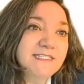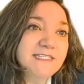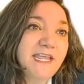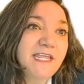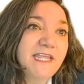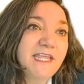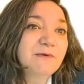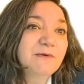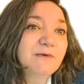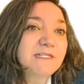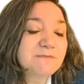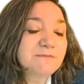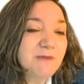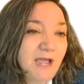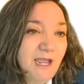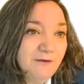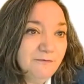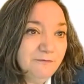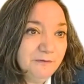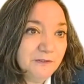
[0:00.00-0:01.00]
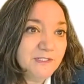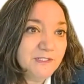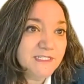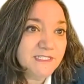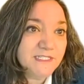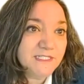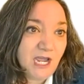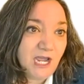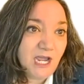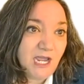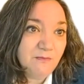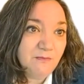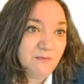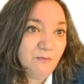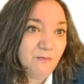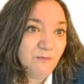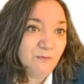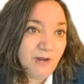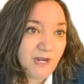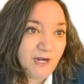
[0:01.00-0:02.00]
say it was my first time
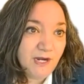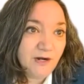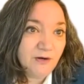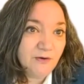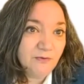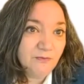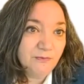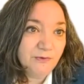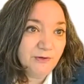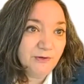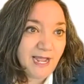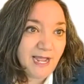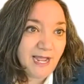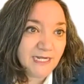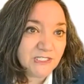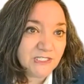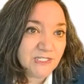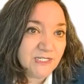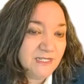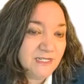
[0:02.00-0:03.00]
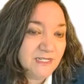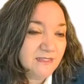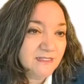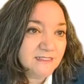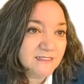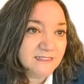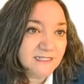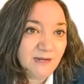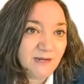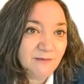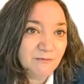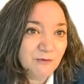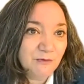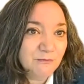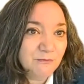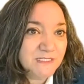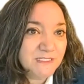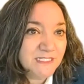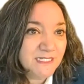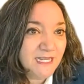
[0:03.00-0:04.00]
where we're actually in the same
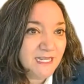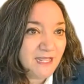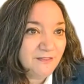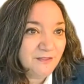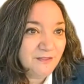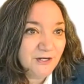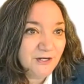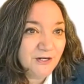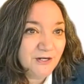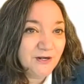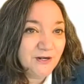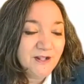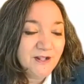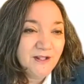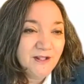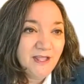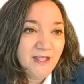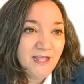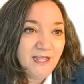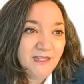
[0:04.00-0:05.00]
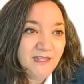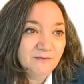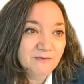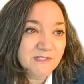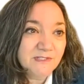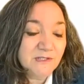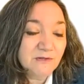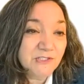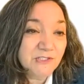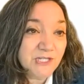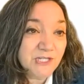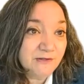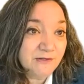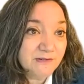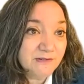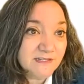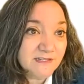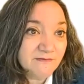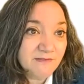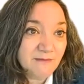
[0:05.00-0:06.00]
room together. It was so
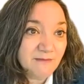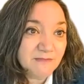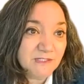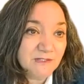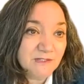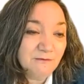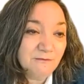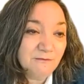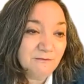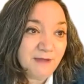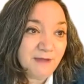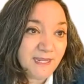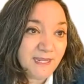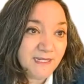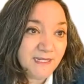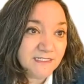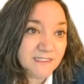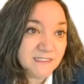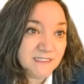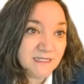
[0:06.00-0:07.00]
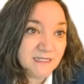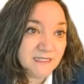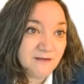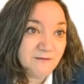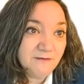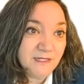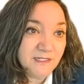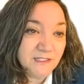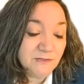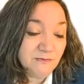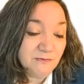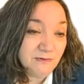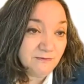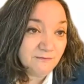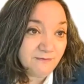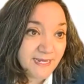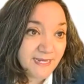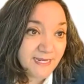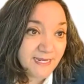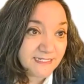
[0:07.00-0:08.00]
generous of them to invite
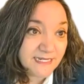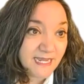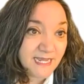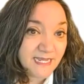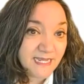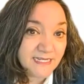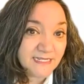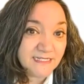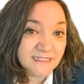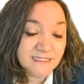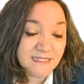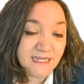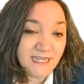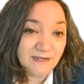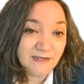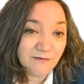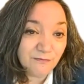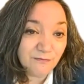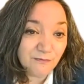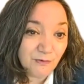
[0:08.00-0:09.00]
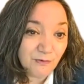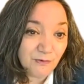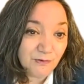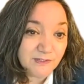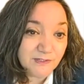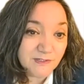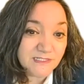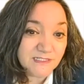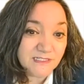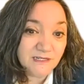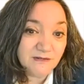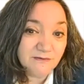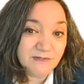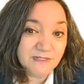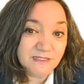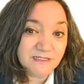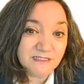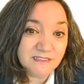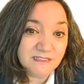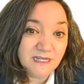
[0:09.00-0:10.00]
us, and of course, it
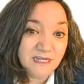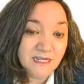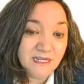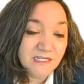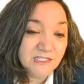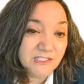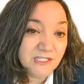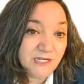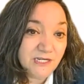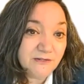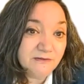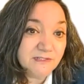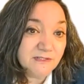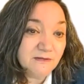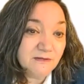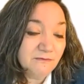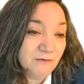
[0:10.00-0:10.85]
was generous of